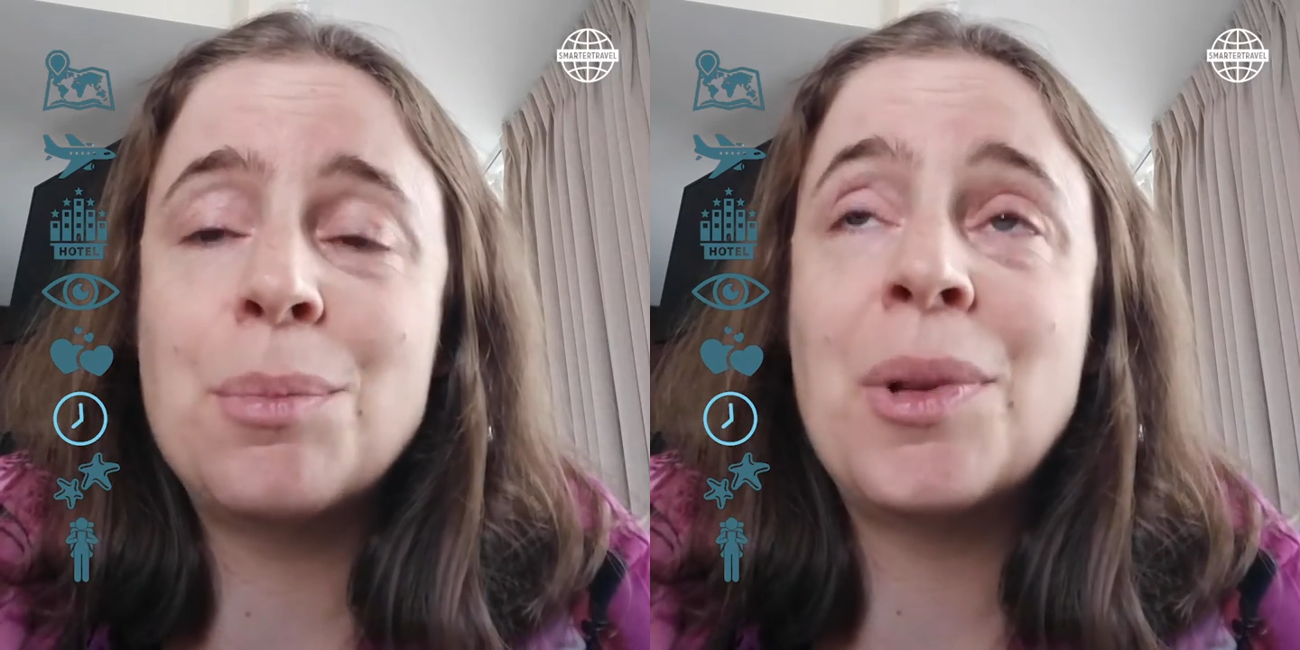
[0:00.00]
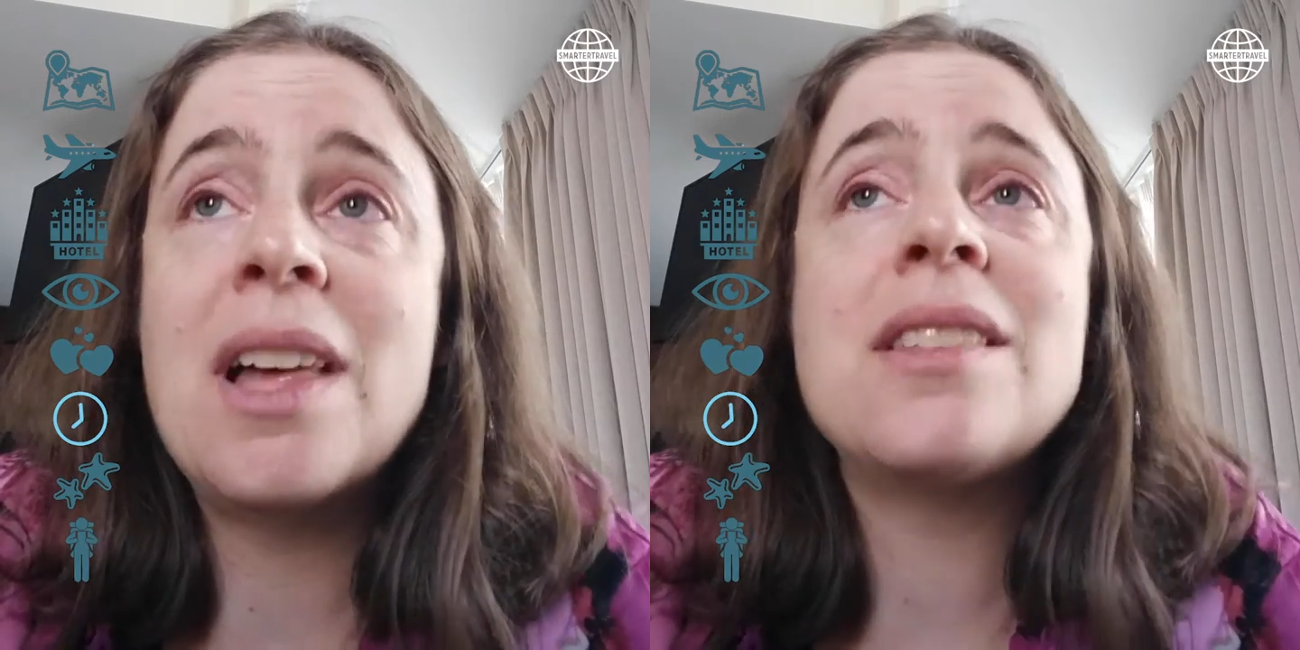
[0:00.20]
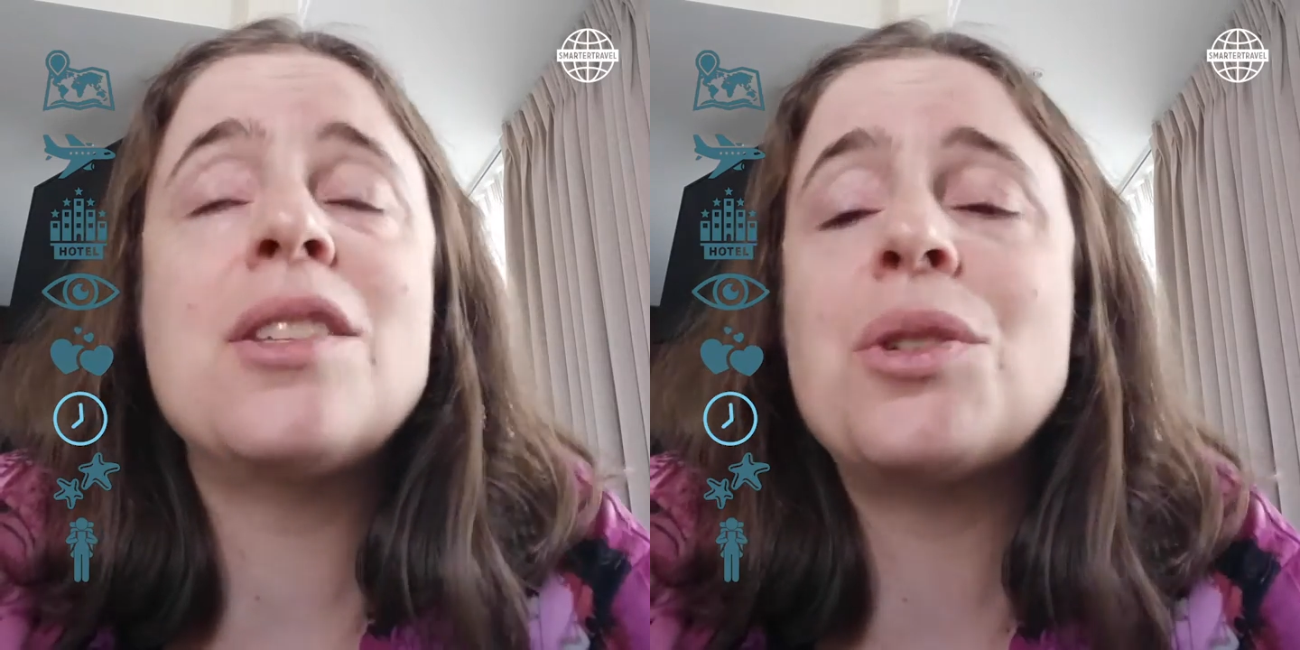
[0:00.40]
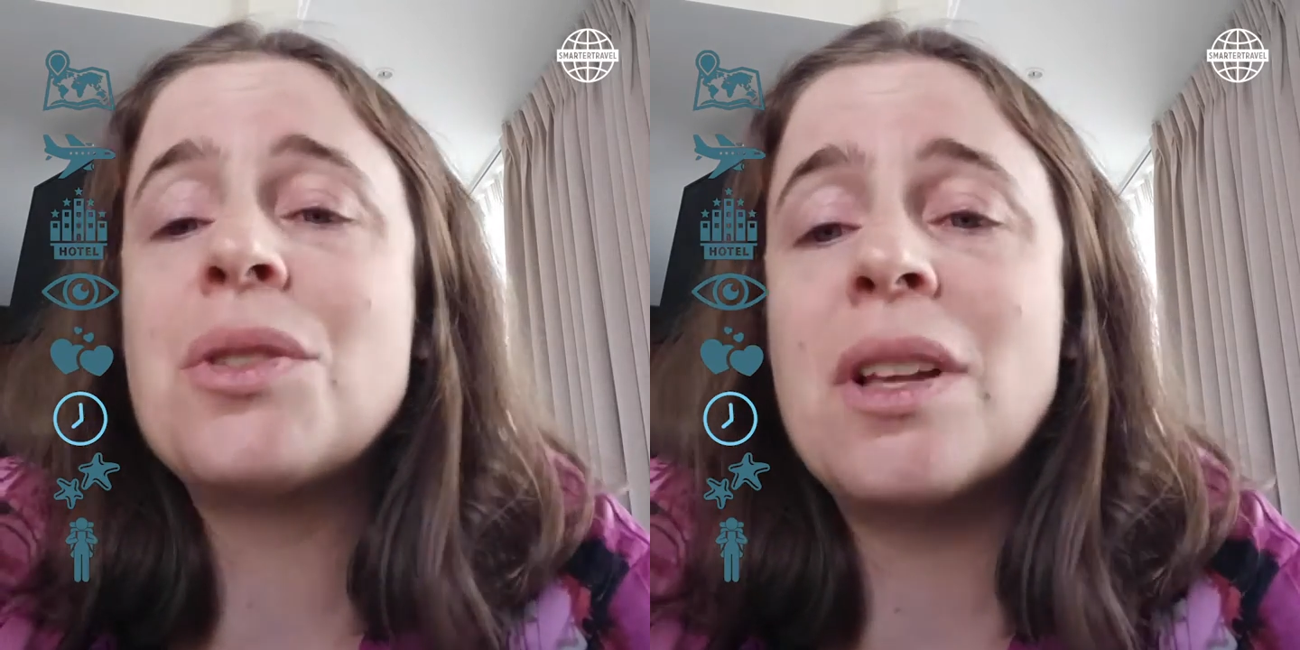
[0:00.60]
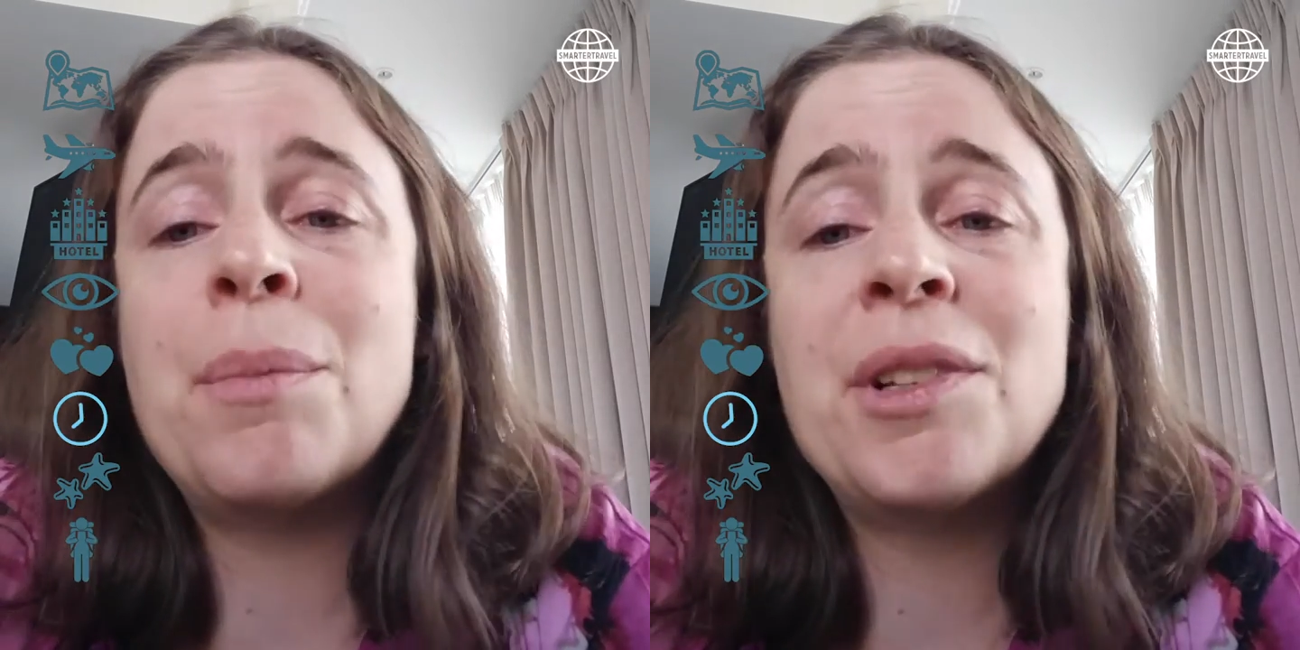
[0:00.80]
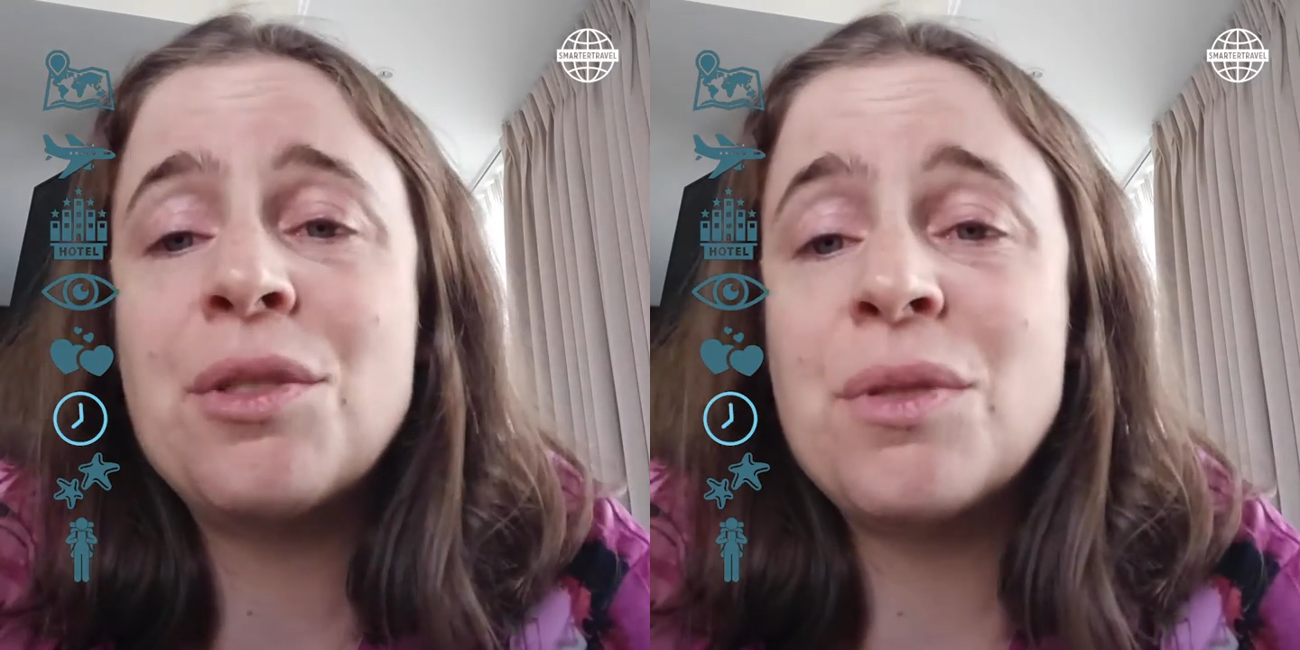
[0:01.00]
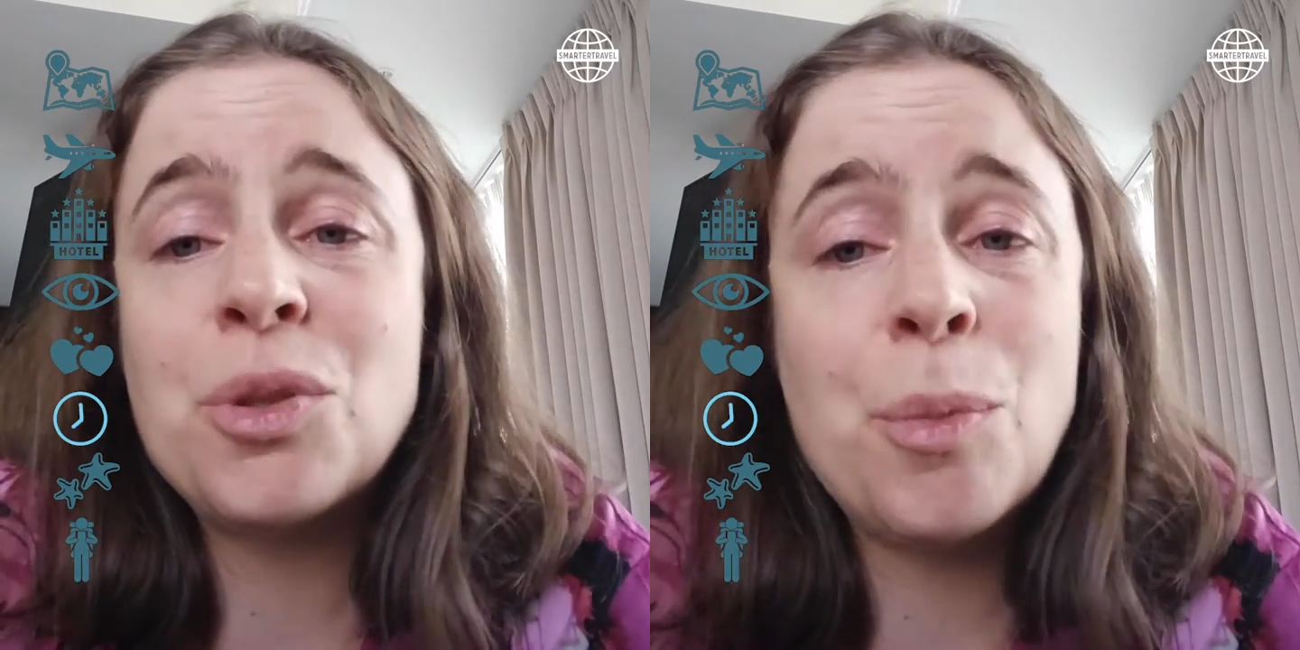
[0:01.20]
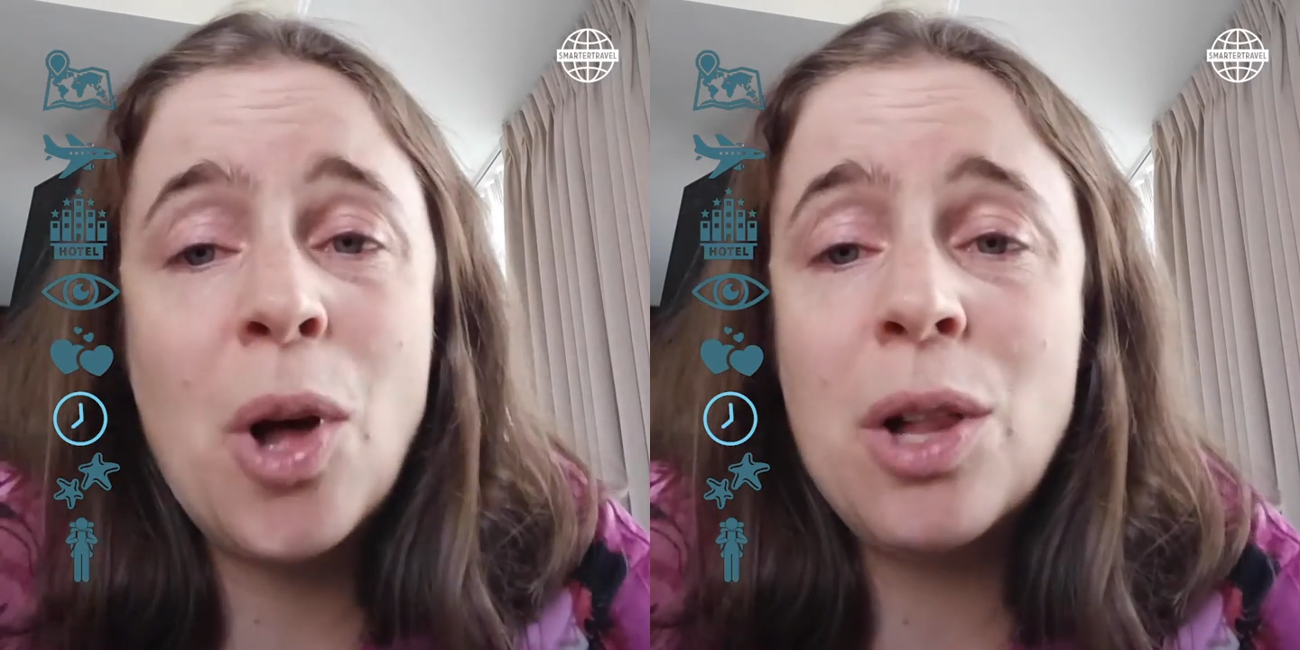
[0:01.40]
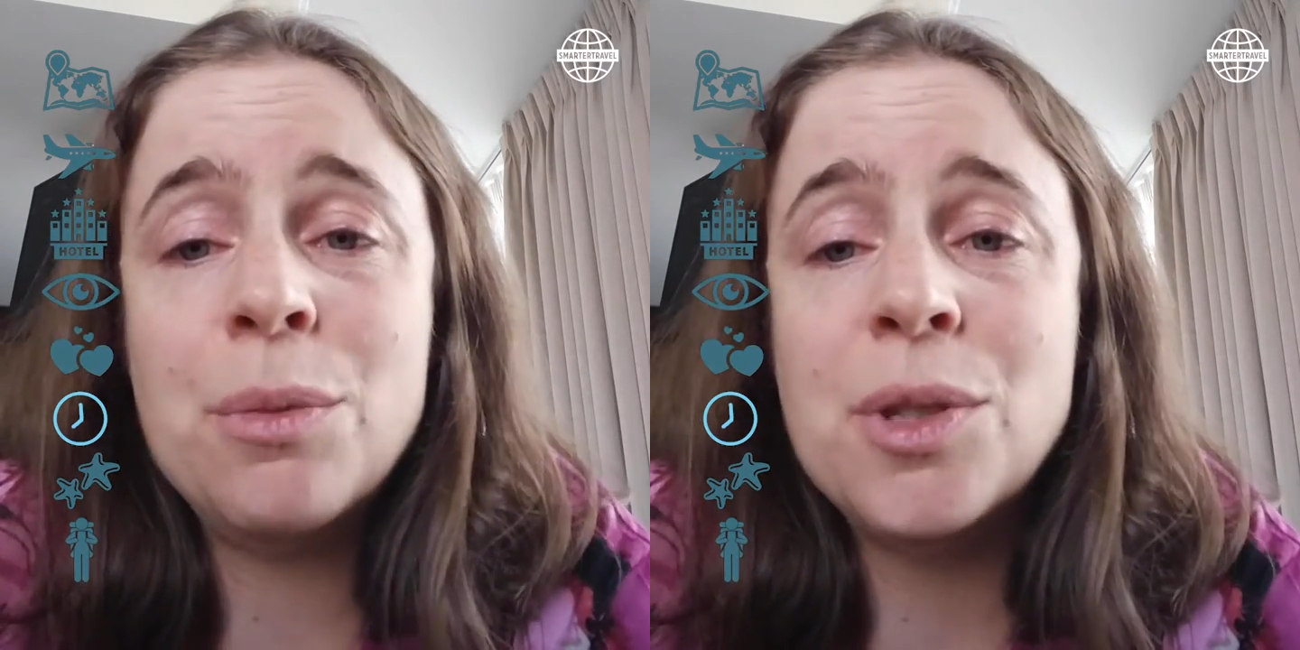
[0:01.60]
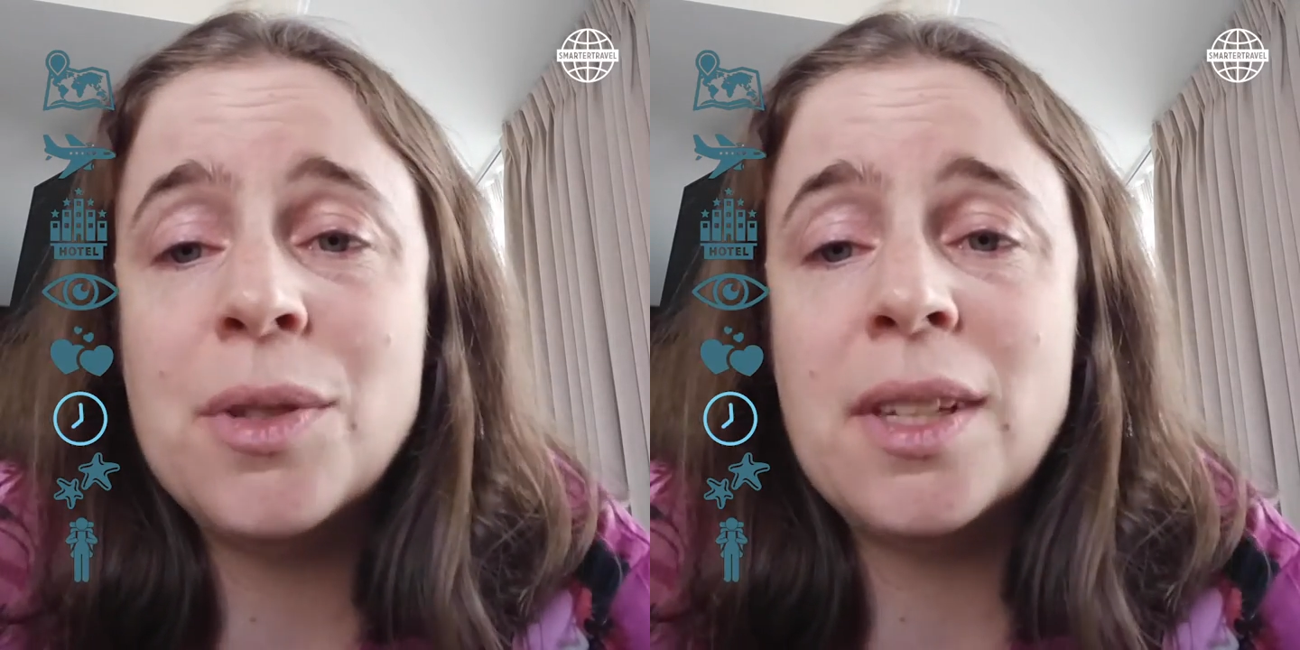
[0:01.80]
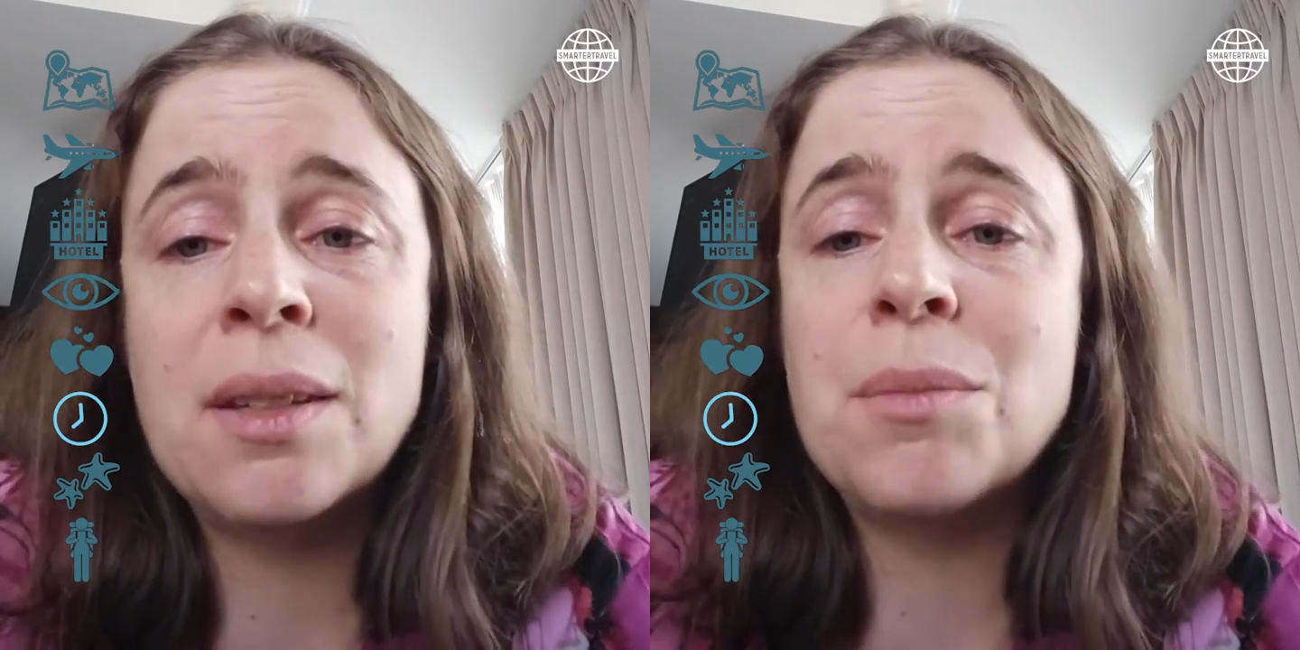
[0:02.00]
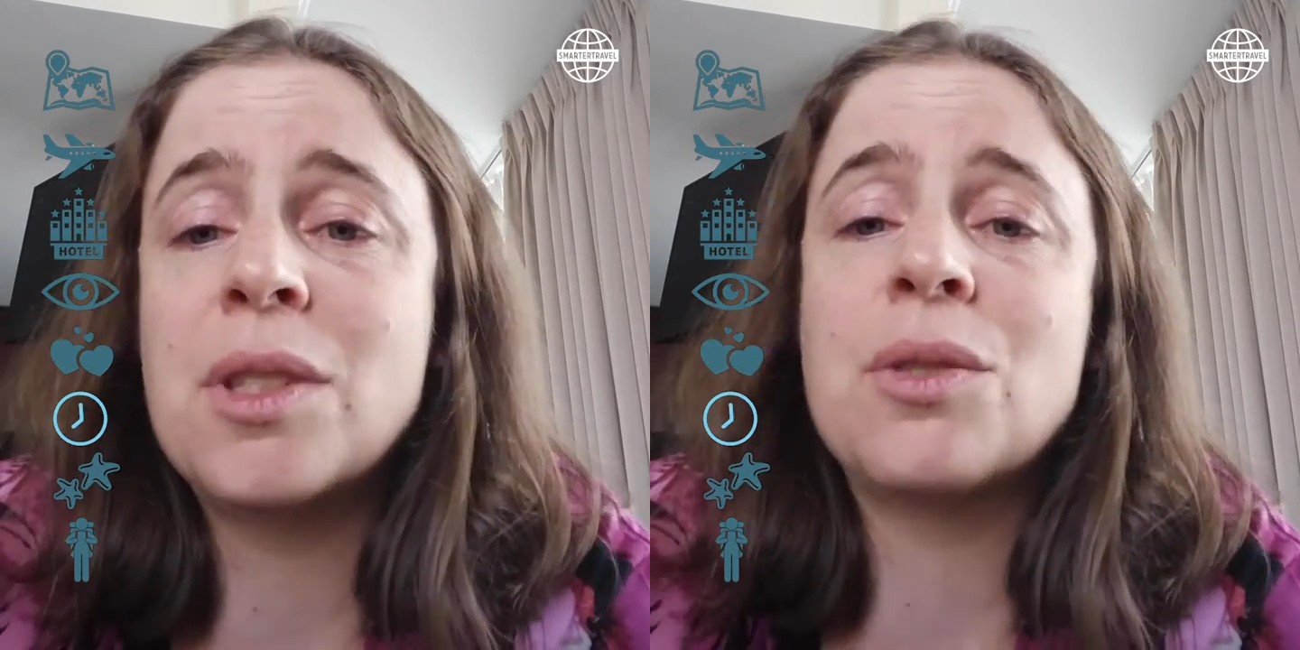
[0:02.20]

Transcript: Plus there's a bunch of smaller museums.